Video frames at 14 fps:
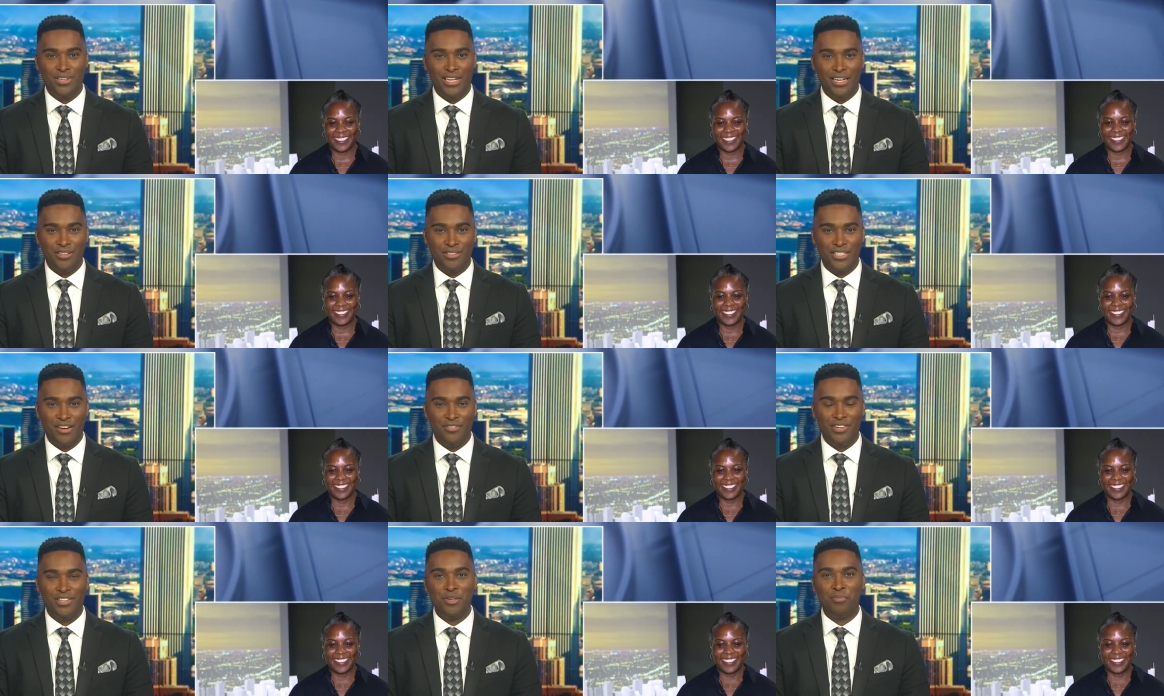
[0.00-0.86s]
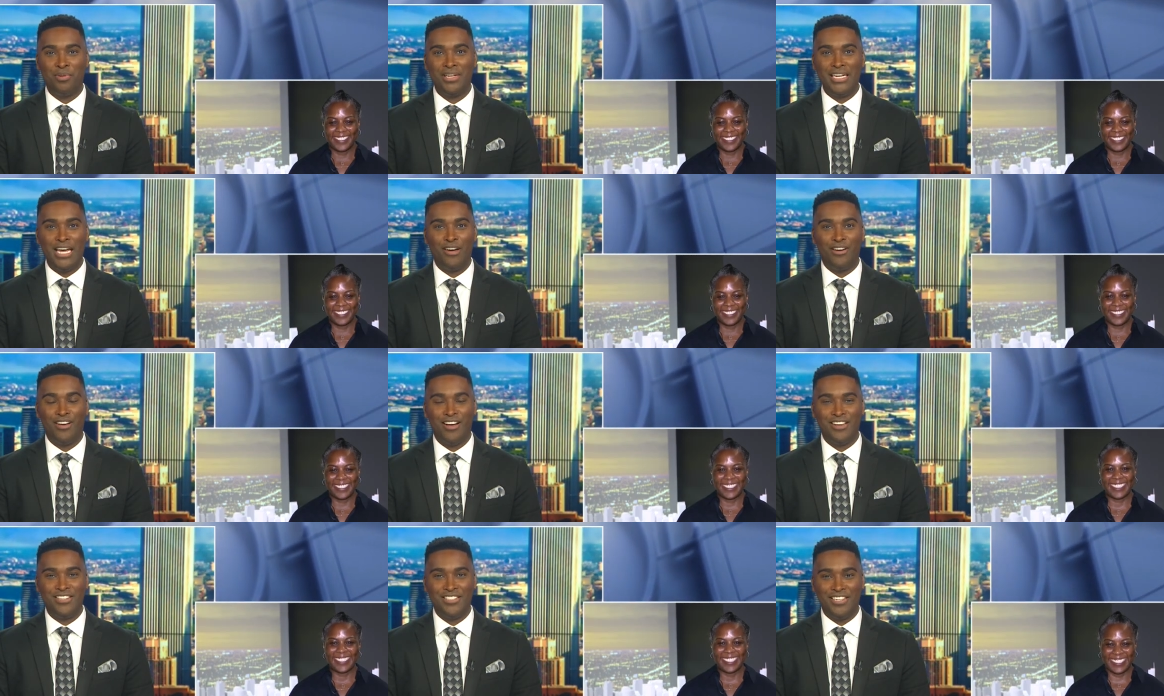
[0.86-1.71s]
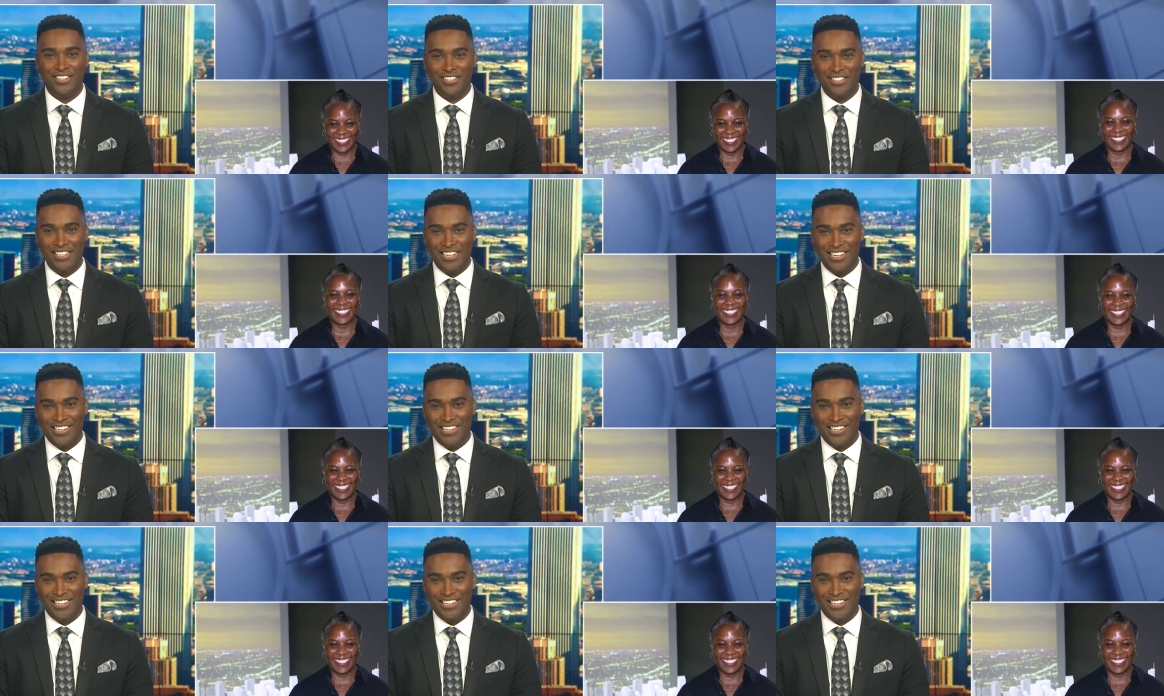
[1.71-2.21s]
Speaker 1: like definitely play out a Godzilla scene